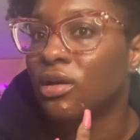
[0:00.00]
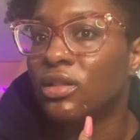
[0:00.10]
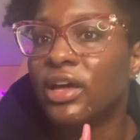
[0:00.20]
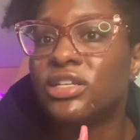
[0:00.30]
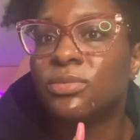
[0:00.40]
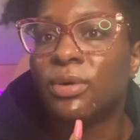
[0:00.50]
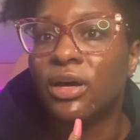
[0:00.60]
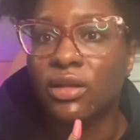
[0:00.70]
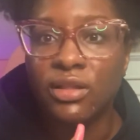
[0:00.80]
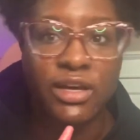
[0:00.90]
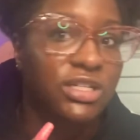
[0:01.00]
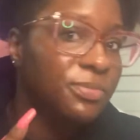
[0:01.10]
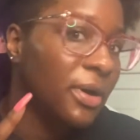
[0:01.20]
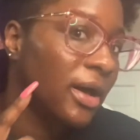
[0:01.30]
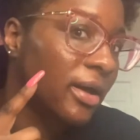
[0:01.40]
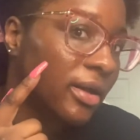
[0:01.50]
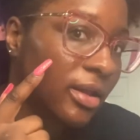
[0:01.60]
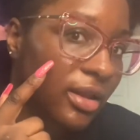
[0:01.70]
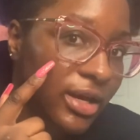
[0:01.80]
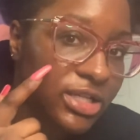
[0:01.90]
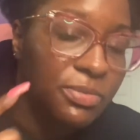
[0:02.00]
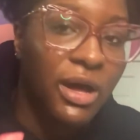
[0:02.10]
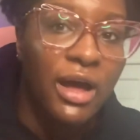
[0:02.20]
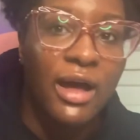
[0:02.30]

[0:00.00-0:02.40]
that spot and that spot,